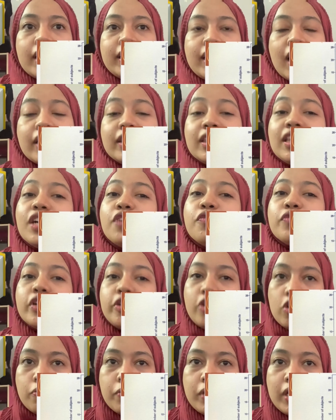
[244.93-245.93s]
Data were
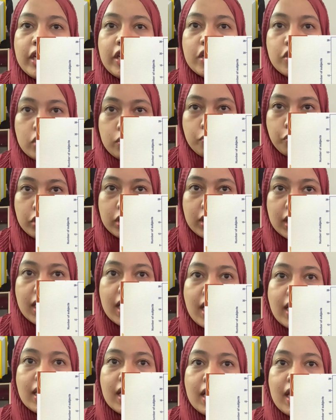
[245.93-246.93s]
normally
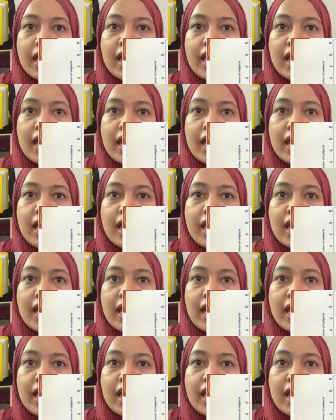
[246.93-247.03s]
distributed,